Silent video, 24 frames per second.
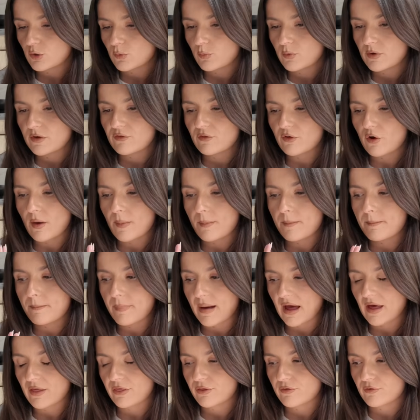up we've got
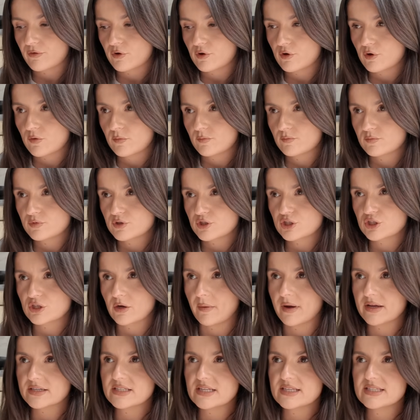bathrooms.
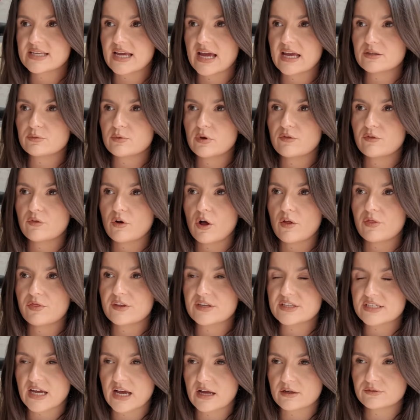So as I said, we've got the
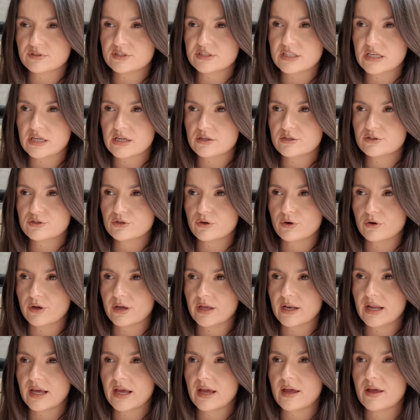downstairs
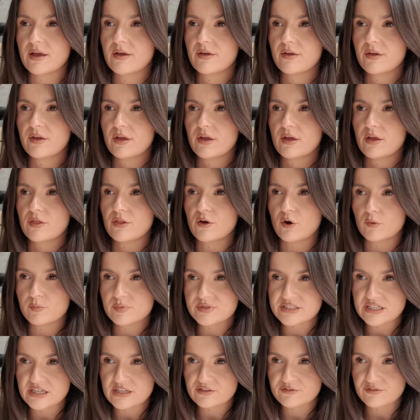toilet, the
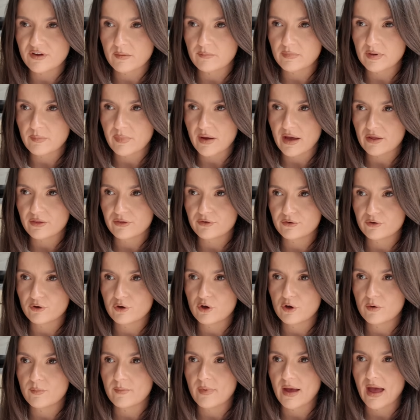upstairs family
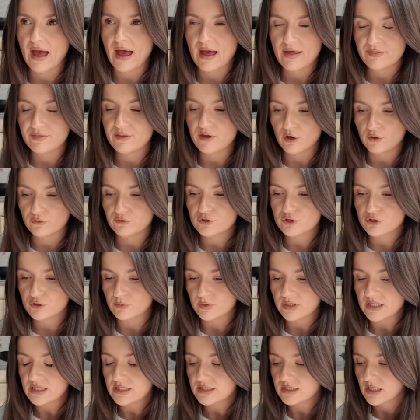bathroom and the
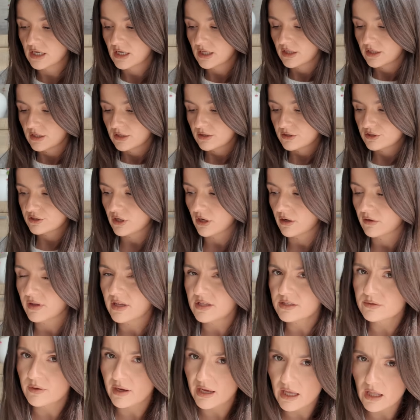ensuite. So
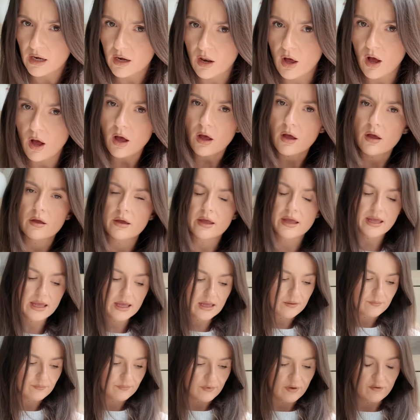that's quite a lot
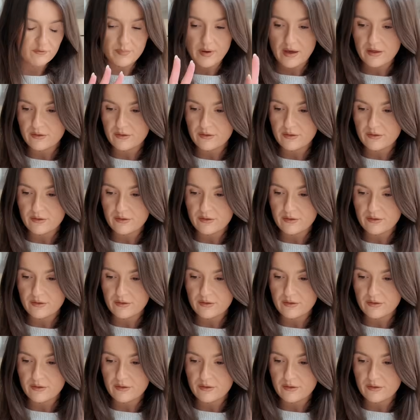of